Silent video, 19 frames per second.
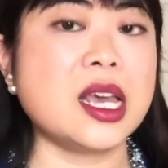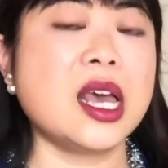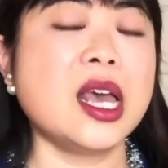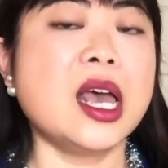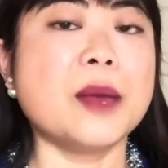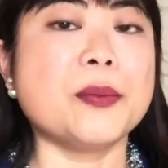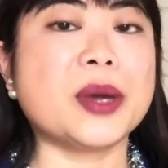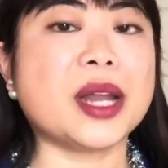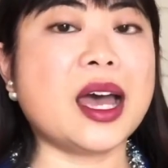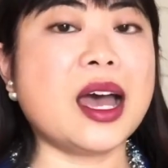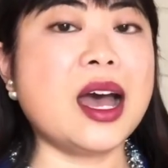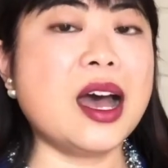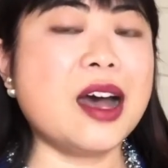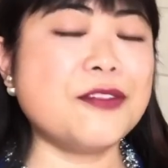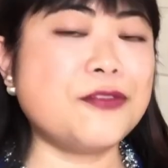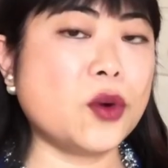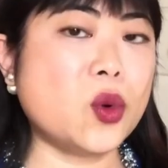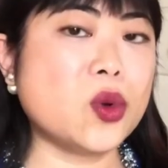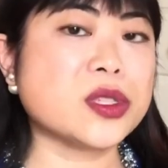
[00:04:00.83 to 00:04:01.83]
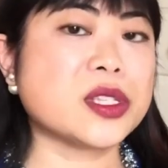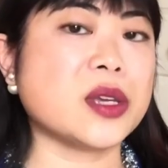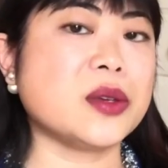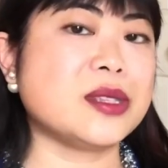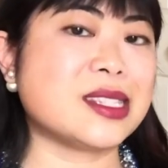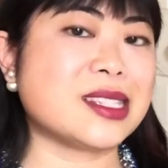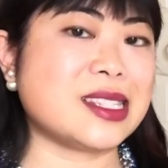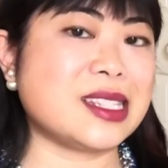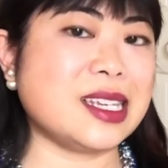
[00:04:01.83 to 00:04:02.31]
but I have also
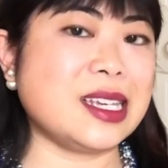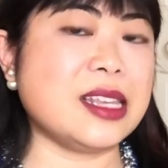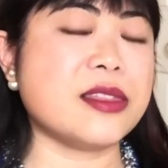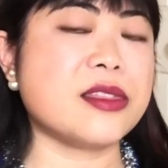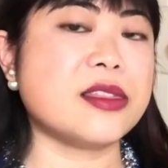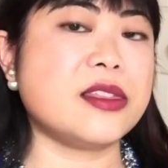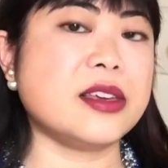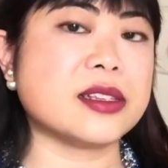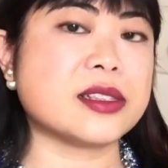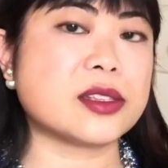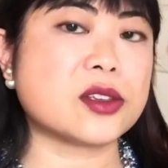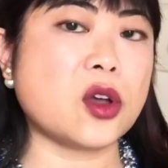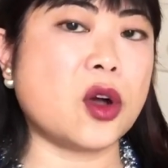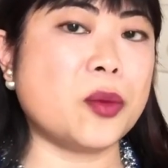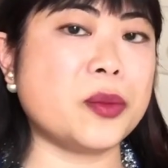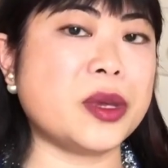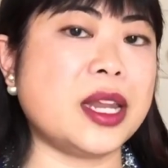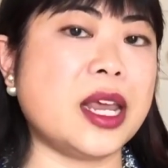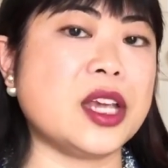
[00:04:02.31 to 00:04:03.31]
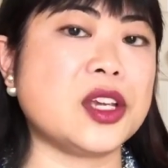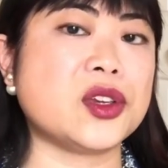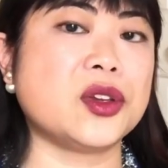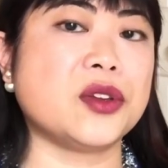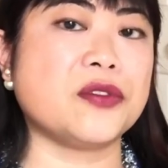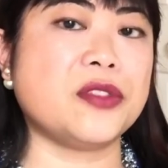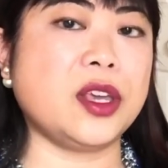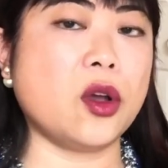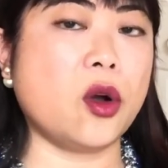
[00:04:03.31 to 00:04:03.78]
seen this combination
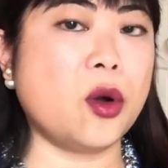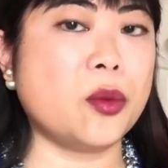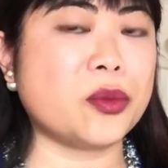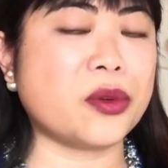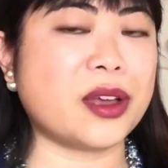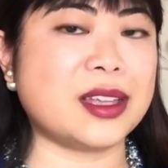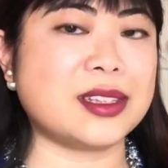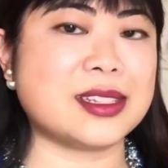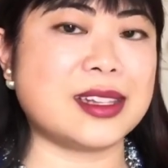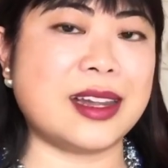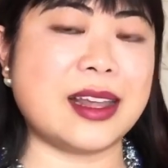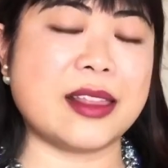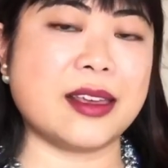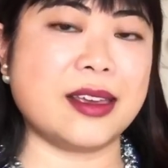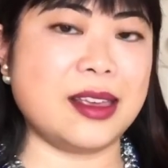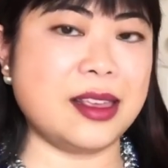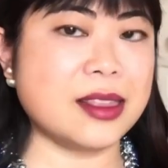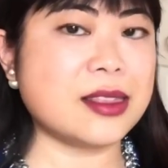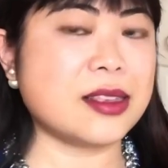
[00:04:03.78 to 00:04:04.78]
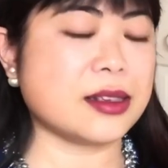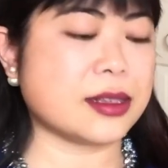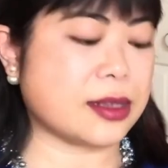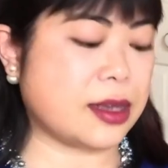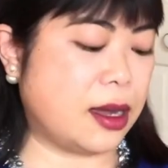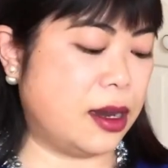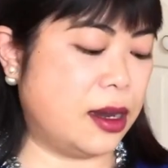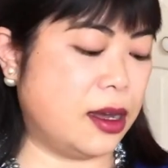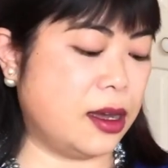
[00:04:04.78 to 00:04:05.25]
of the empreinte leather in this
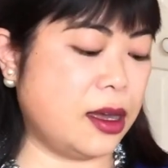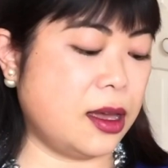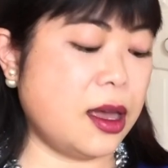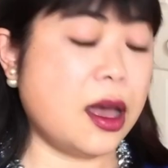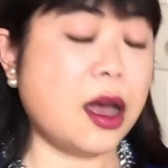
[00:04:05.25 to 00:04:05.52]
color